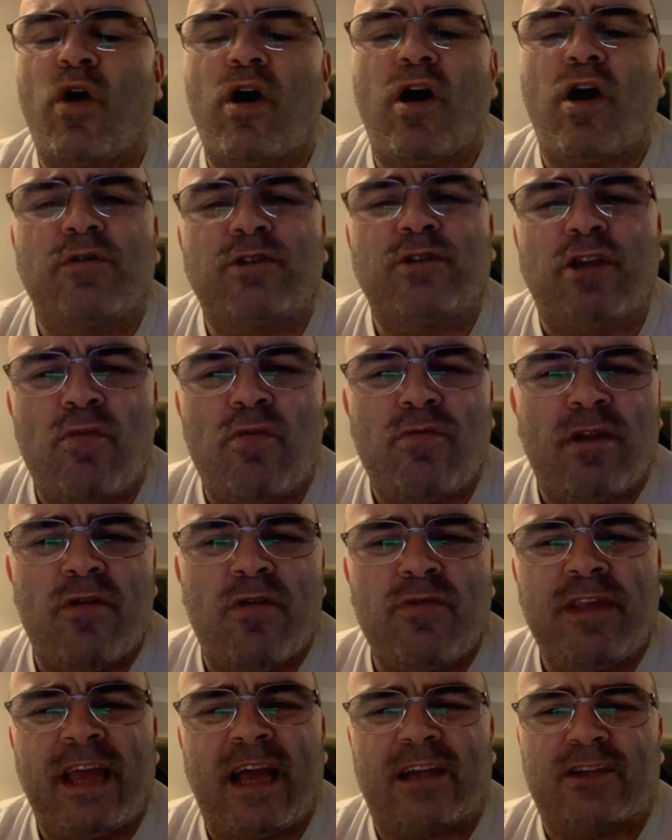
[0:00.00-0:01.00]
don't know
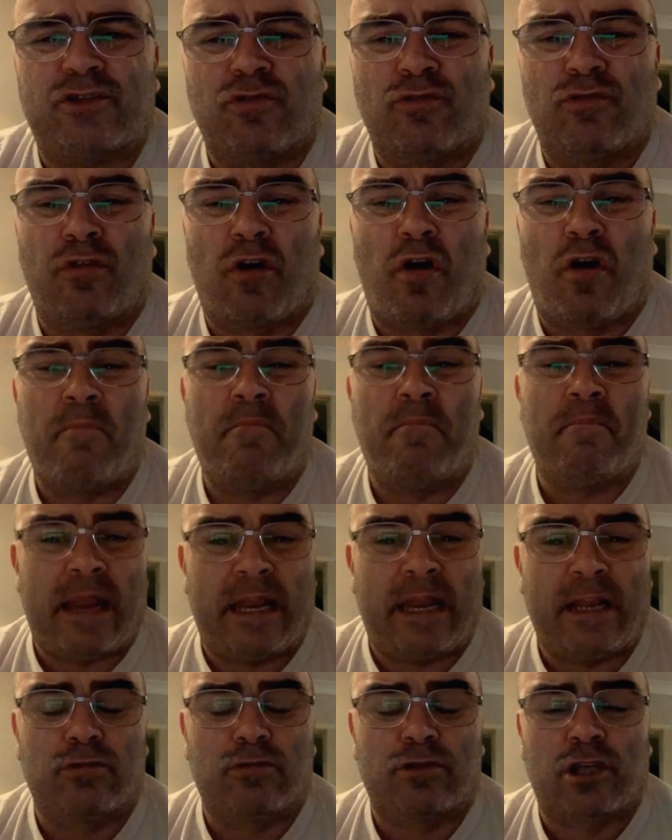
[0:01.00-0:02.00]
the actual
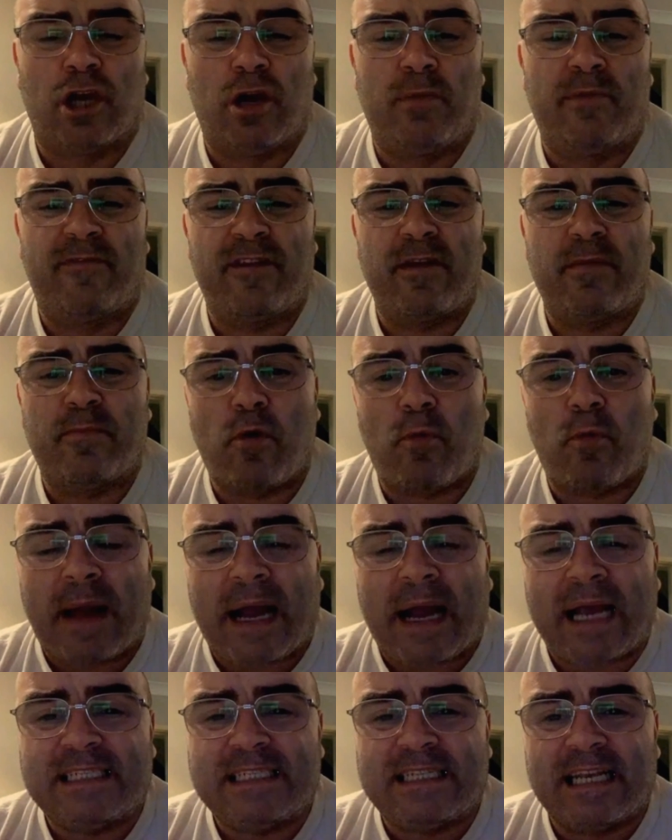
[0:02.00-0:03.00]
medical term of it, but
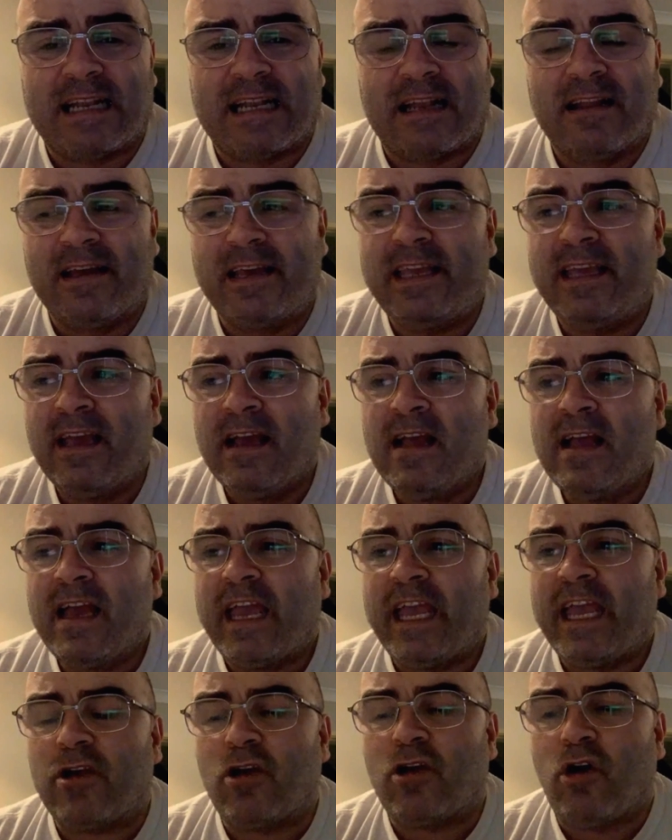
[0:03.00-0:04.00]
basically it
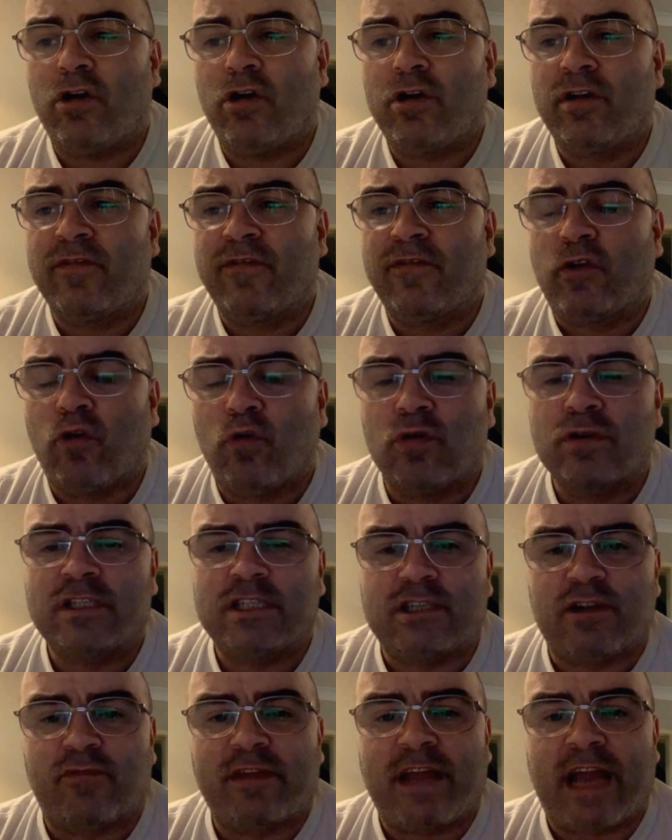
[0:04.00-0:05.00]
kind of causes a
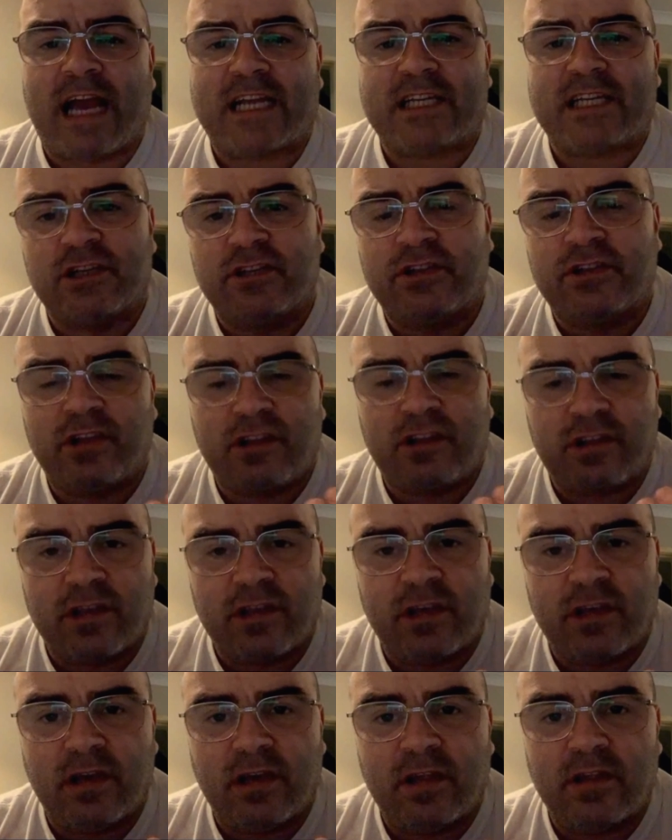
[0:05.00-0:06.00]
reaction that
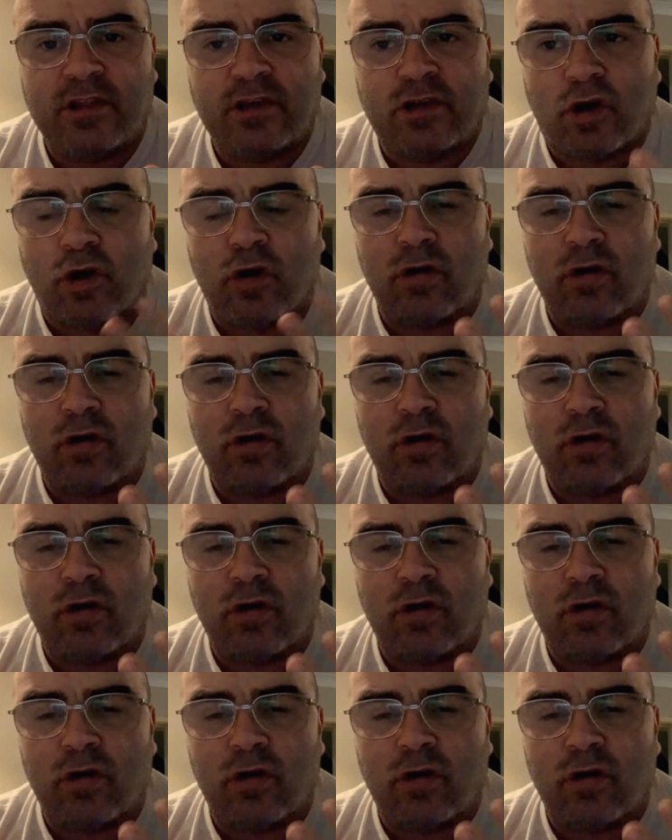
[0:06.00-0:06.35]
the cut